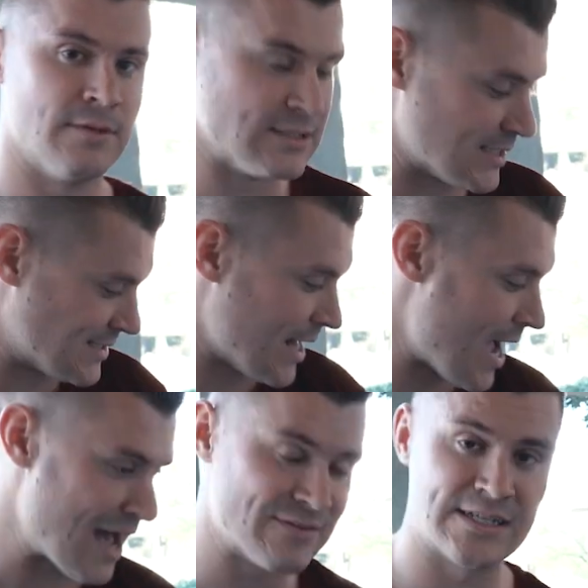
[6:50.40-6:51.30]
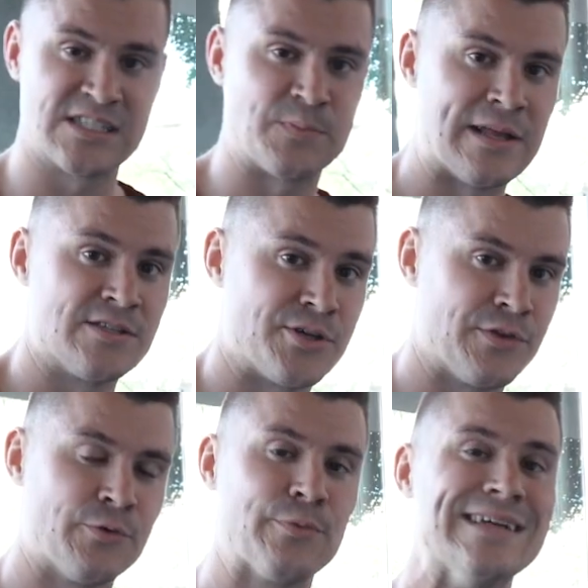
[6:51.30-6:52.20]
does not have a dispenser.
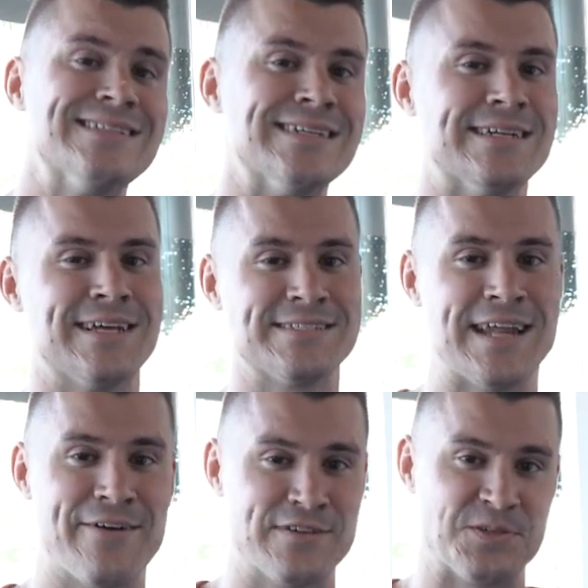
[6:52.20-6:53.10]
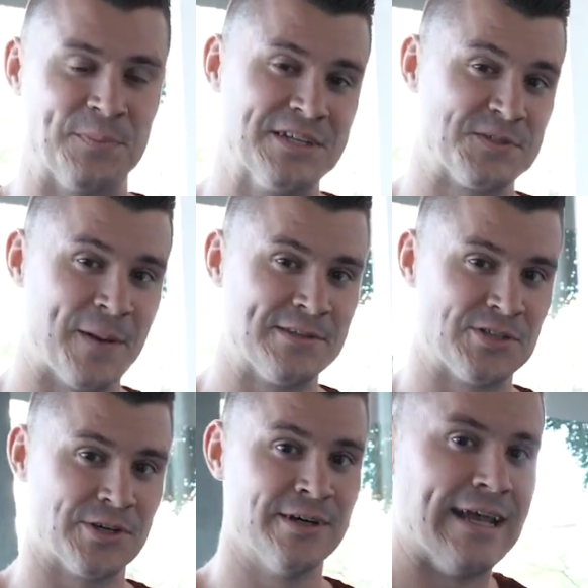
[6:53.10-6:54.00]
The reason it doesn't have a
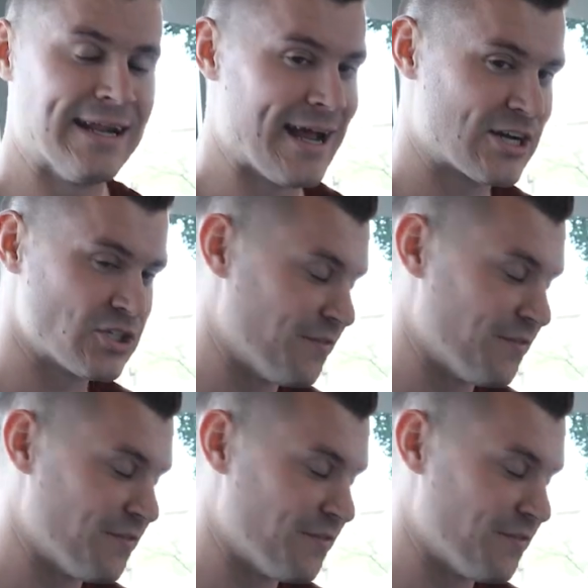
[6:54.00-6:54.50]
dispenser, and I actually